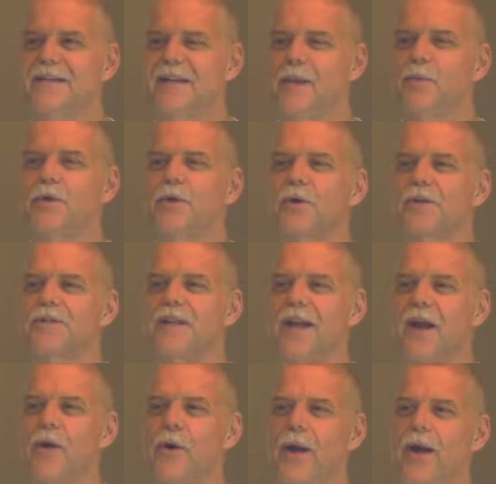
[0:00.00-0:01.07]
Today we're doing a
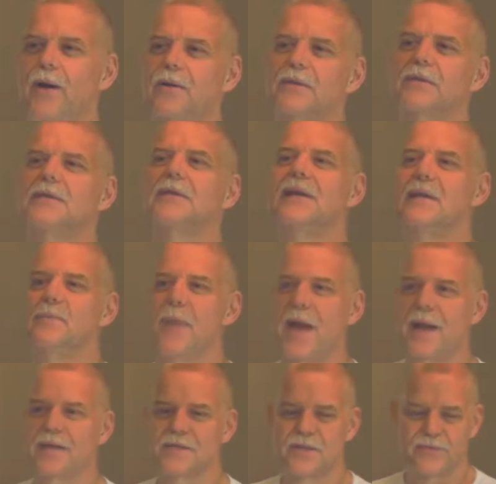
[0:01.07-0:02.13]
tear out in
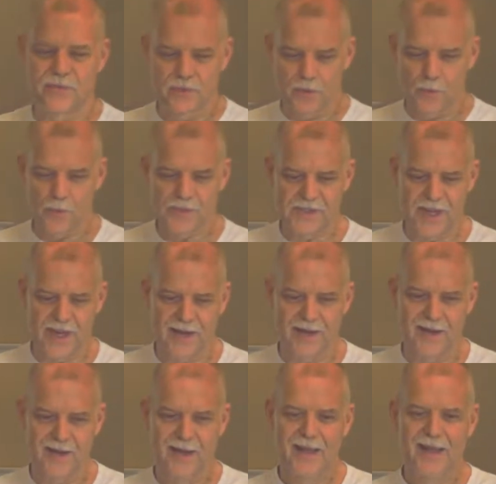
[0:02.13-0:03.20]
Madisonville,
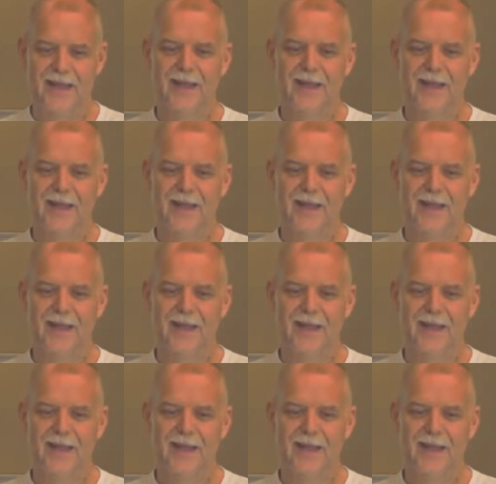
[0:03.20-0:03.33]
Louisiana.